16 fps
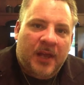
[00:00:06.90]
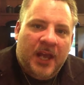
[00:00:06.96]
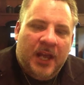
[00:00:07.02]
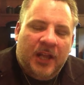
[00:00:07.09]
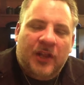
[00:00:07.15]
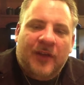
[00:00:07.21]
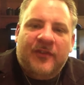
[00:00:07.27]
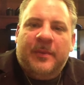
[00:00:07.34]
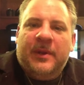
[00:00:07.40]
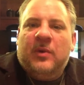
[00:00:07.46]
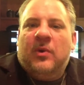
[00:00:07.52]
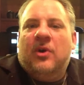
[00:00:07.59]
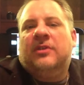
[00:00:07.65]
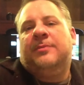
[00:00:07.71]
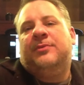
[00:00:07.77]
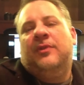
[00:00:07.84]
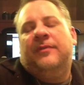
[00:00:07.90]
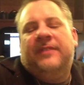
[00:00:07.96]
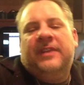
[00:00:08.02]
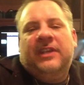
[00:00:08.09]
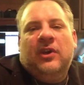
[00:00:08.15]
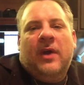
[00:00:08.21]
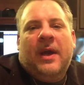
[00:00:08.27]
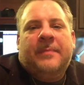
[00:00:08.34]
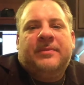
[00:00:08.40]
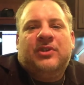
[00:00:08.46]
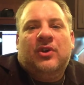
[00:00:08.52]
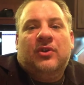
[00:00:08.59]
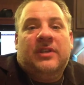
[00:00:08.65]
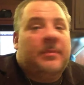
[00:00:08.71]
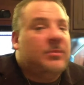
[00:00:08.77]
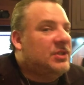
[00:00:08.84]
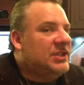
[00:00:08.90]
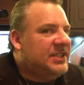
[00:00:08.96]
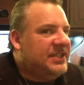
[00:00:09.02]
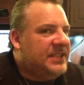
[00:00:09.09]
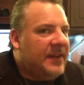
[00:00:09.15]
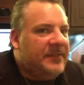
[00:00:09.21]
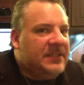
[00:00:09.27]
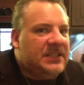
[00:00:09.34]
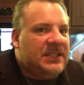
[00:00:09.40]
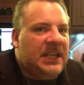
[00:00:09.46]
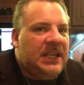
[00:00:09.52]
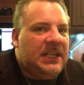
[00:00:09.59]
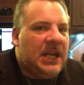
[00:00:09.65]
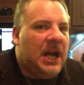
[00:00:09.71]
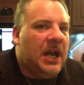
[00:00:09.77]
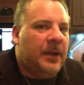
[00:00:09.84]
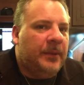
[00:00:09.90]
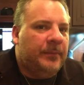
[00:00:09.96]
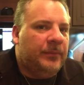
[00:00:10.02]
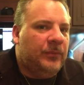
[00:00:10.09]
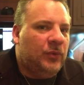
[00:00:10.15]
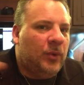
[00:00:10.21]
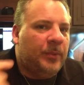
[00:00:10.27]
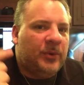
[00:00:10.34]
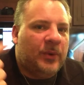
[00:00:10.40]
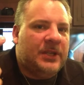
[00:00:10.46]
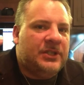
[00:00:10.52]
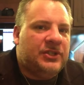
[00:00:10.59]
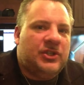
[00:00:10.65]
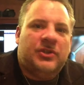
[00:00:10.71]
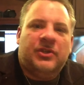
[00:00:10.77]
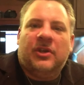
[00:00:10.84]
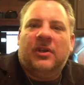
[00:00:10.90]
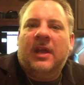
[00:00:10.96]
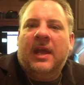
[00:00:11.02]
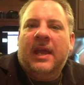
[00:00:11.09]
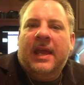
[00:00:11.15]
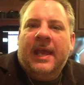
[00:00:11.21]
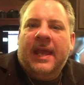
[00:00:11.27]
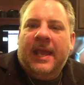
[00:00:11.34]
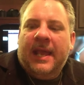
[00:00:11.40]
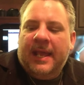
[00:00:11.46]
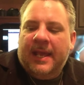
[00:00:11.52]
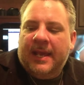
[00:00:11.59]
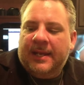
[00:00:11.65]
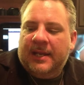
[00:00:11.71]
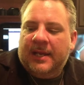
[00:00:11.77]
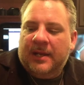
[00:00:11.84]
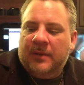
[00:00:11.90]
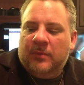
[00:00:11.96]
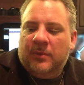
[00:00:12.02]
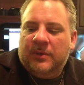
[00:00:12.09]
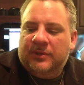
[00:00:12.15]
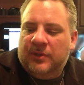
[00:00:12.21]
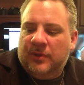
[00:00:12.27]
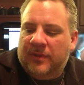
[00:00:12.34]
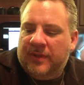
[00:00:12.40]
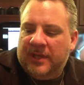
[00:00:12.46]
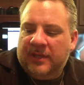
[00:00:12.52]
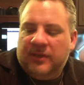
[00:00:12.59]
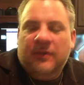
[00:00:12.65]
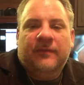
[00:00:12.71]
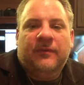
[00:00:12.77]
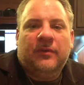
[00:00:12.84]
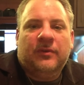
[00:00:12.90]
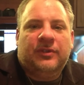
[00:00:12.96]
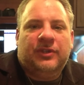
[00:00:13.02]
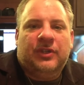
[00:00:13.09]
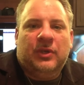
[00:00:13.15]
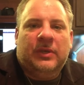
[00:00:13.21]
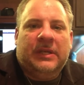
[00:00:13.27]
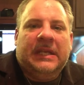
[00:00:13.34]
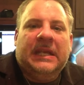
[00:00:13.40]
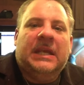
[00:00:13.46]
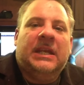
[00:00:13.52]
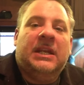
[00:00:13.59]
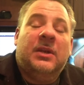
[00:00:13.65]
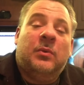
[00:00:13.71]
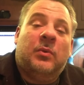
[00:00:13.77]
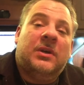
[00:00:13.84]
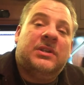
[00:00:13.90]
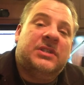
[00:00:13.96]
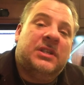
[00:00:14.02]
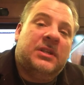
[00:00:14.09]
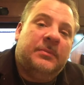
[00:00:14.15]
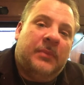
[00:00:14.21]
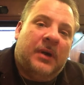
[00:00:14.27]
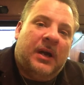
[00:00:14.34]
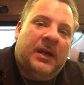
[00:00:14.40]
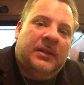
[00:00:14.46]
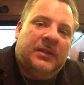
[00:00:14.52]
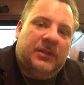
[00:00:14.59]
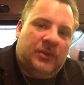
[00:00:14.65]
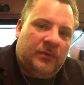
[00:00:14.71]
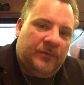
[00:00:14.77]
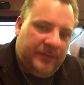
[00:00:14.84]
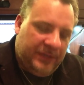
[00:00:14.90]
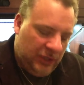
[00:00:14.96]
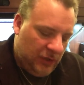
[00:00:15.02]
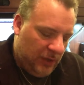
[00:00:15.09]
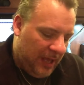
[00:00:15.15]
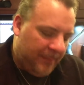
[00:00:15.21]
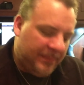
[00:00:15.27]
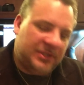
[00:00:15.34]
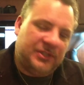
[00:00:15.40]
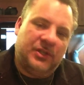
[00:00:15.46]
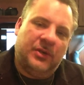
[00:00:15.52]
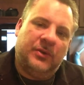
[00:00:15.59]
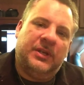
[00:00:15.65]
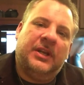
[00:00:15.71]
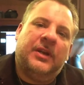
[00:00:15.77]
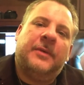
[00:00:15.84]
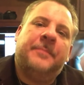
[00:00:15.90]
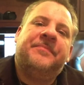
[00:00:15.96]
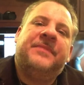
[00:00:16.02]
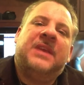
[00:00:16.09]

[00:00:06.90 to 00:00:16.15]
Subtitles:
Hello everybody, welcome to video episode number 17. I am Norman Wright Jr. and I want to thank you for tuning in and watching my little video episode here.